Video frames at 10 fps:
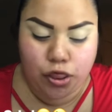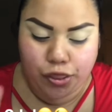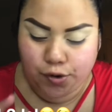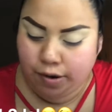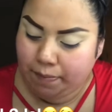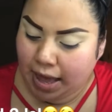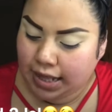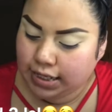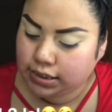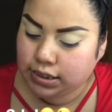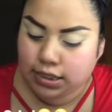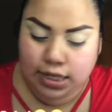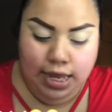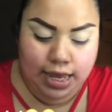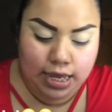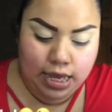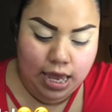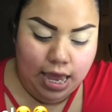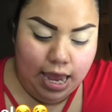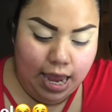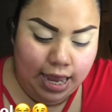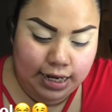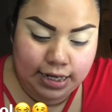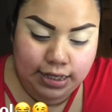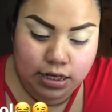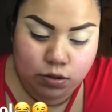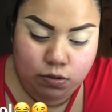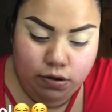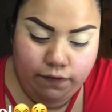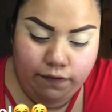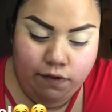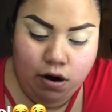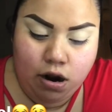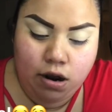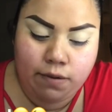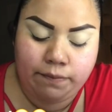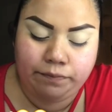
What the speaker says: 3 palettes today. I got this one from